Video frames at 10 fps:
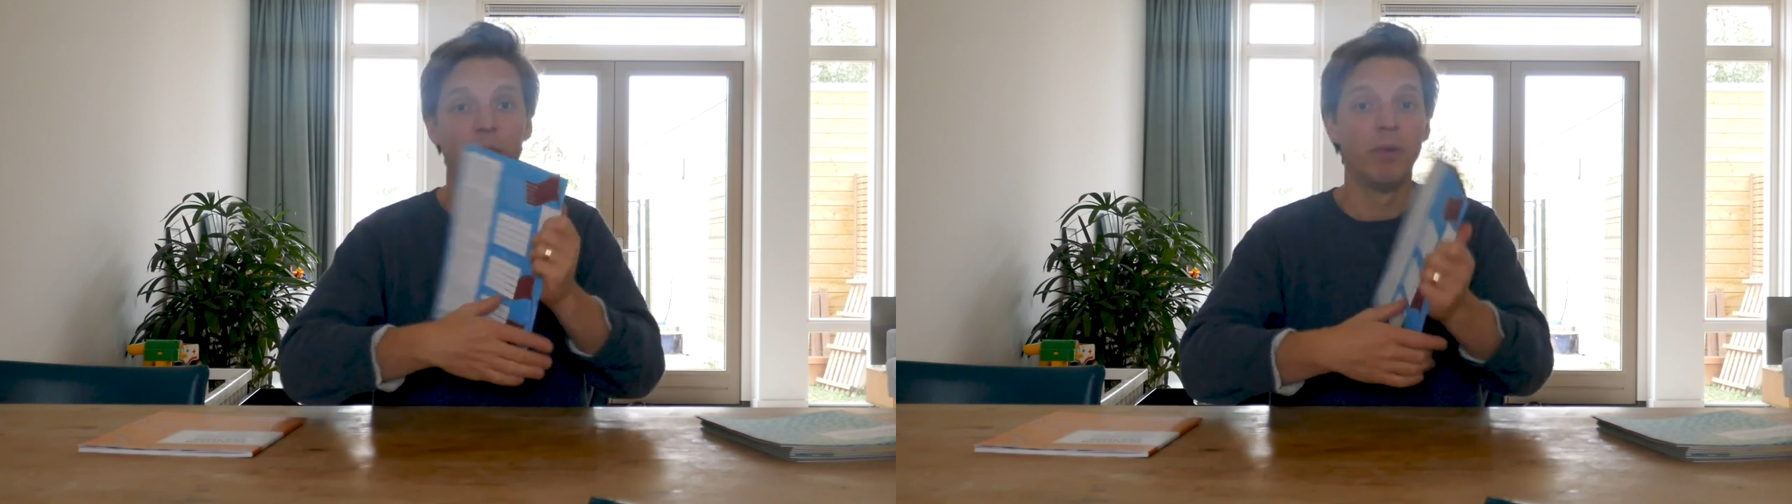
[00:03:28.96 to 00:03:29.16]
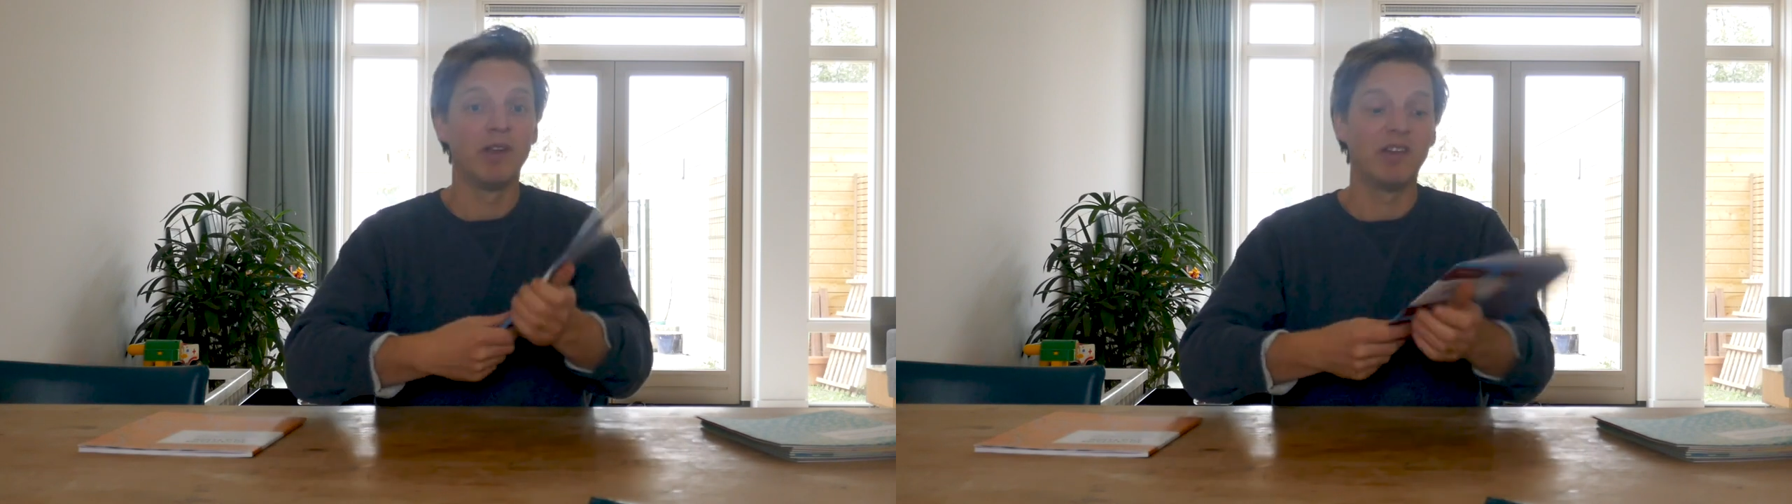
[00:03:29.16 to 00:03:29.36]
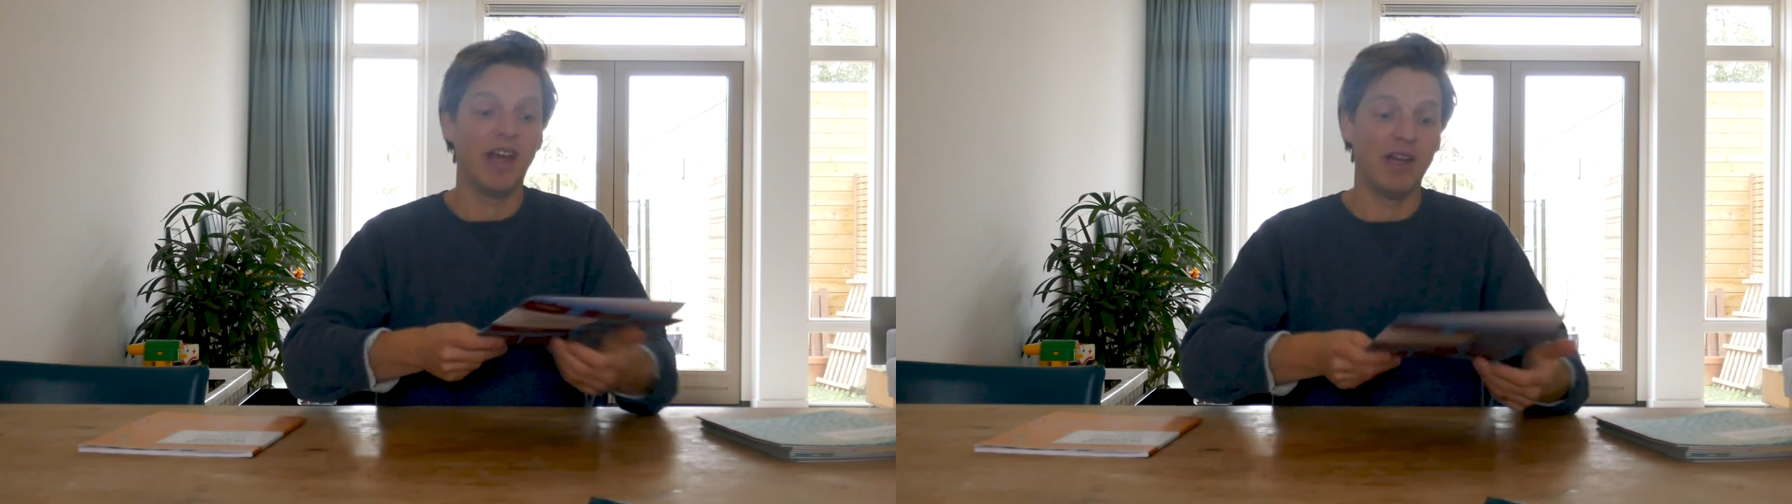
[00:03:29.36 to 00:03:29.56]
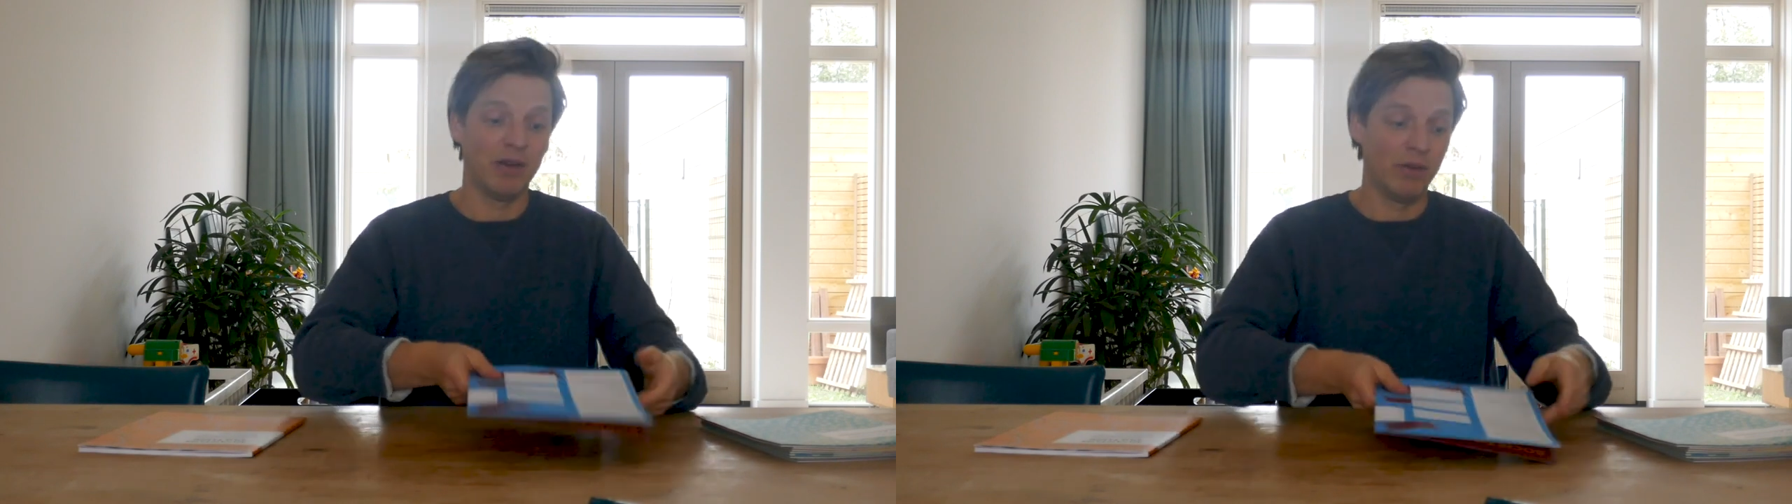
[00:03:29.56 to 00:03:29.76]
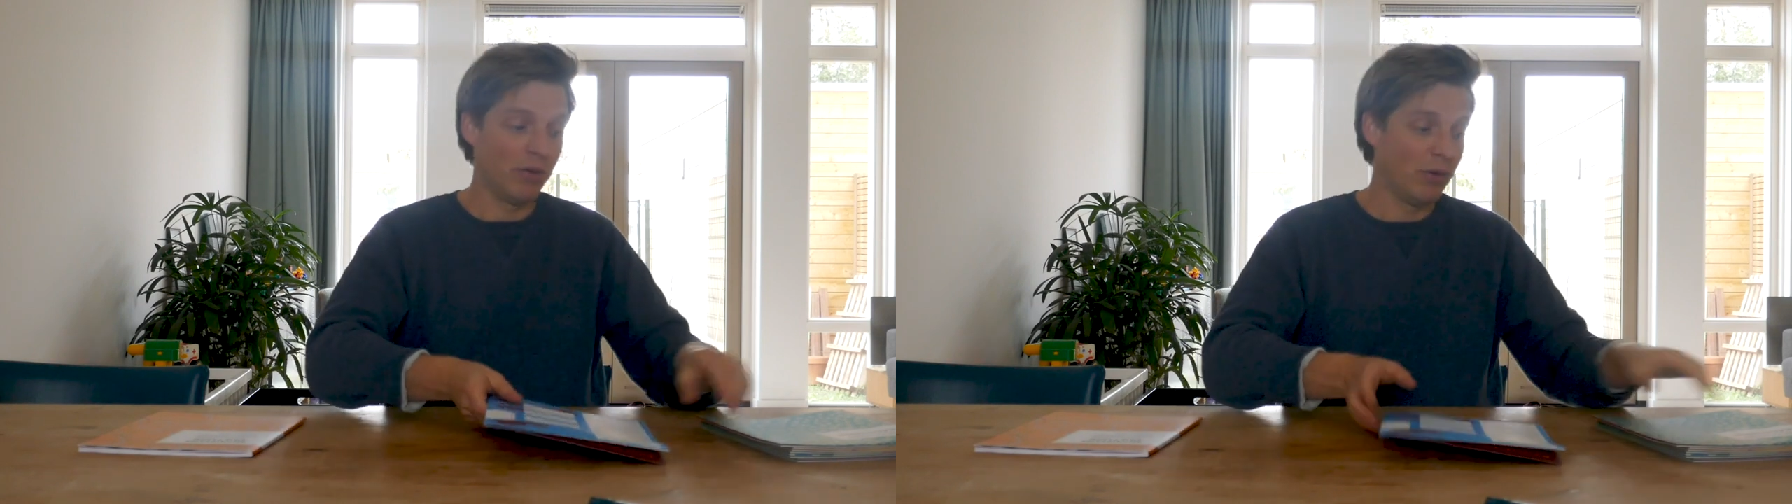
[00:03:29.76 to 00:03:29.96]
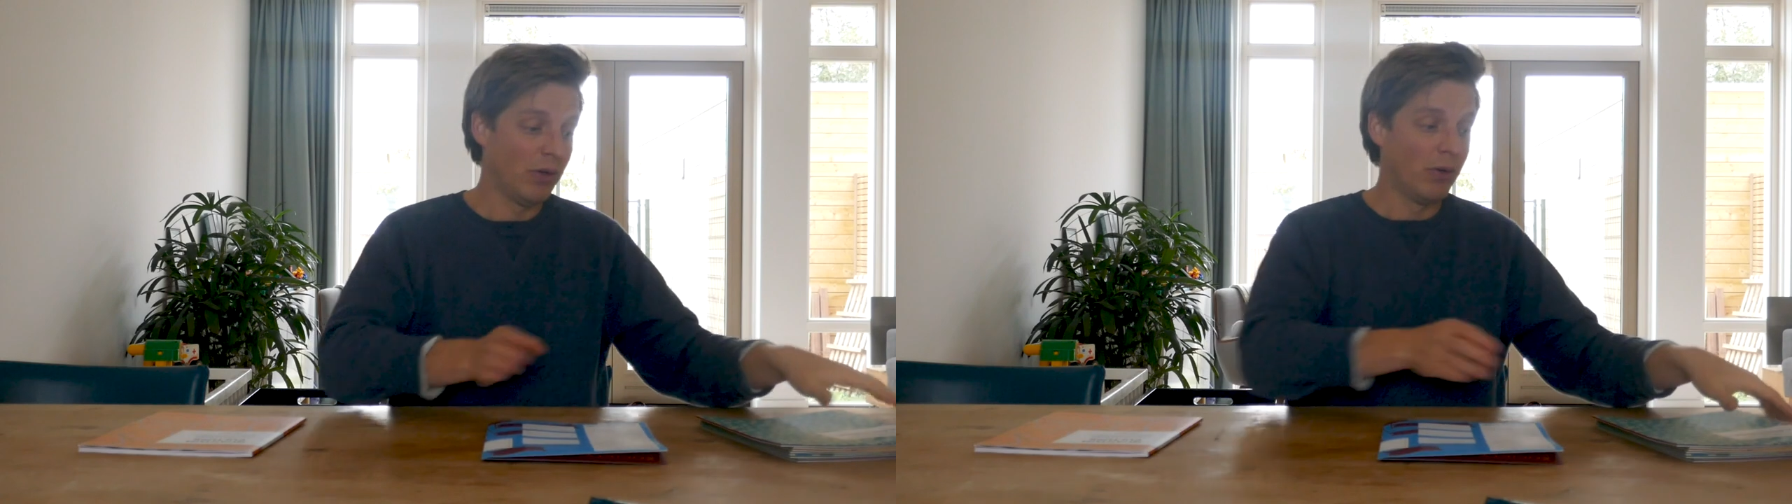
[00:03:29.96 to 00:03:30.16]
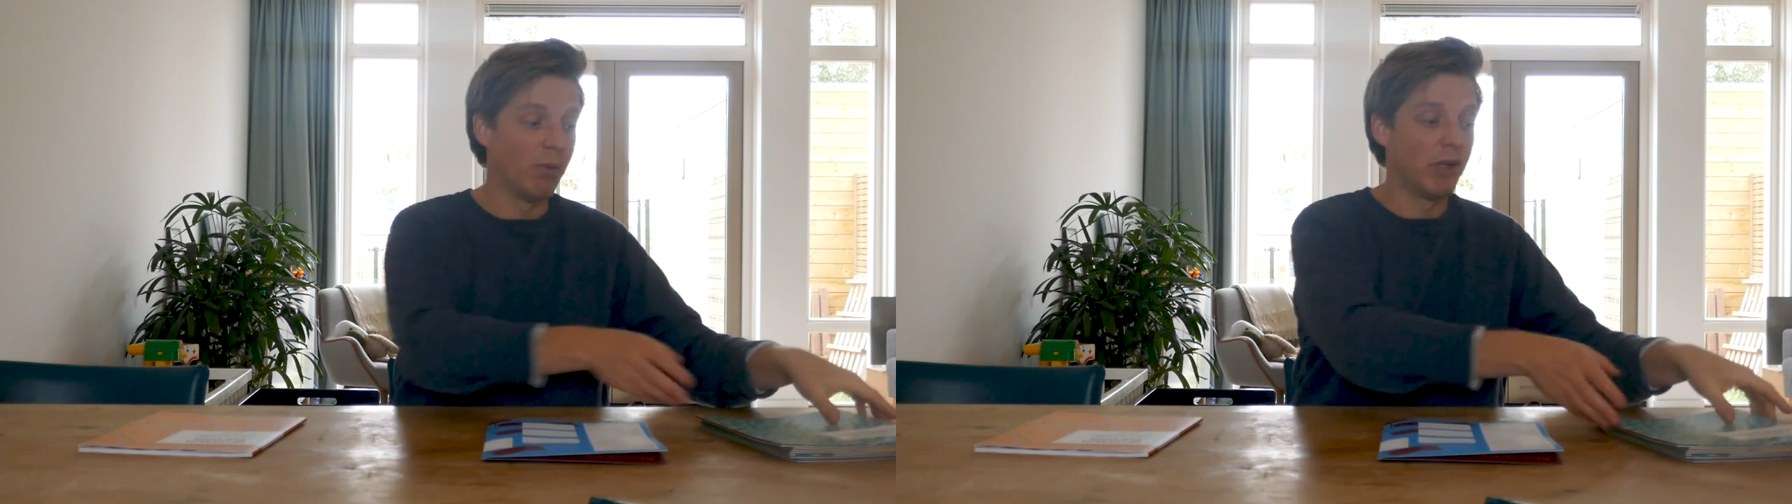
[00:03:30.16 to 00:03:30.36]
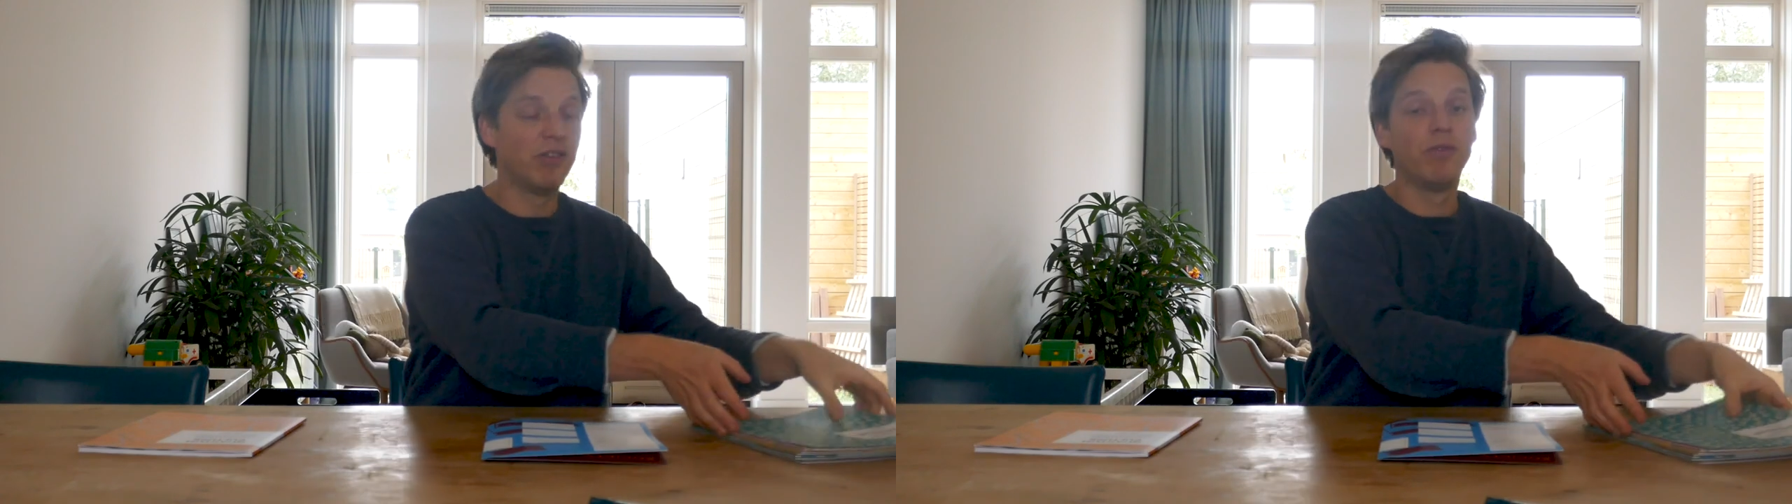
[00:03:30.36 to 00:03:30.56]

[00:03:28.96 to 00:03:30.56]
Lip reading: which then, once